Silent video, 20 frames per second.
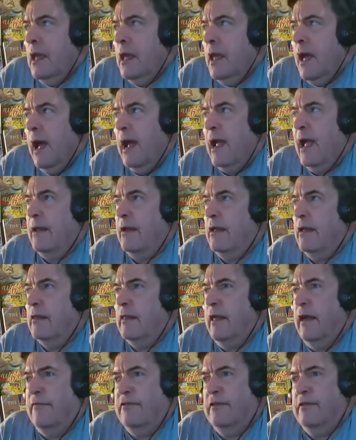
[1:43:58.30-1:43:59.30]
I got
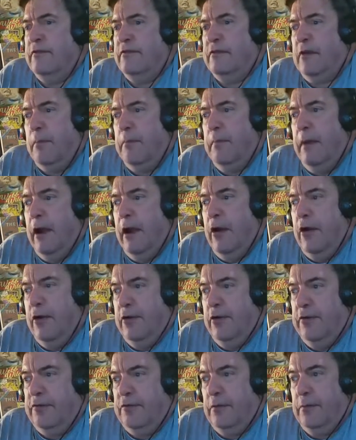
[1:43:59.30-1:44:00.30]
11
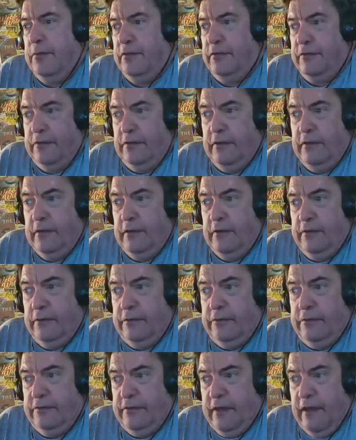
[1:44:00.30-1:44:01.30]
Submariners from the
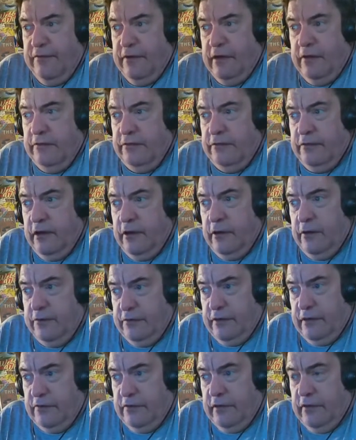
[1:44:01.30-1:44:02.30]
70s,
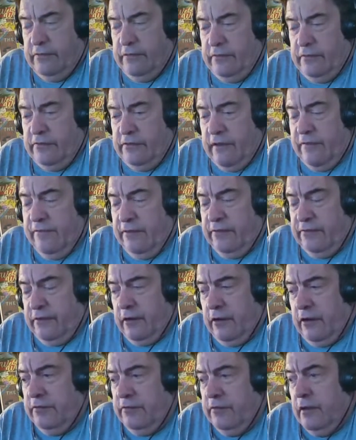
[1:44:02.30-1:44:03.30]
60s, and 70s
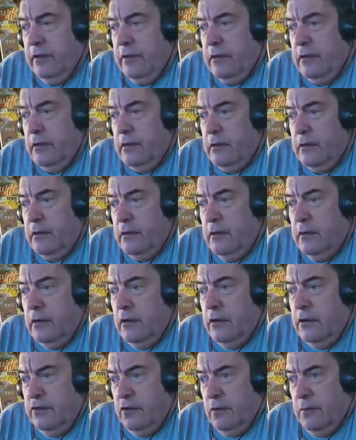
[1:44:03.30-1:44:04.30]
series,
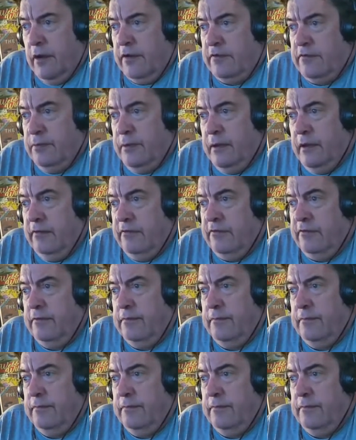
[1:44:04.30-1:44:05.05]
$2 a piece.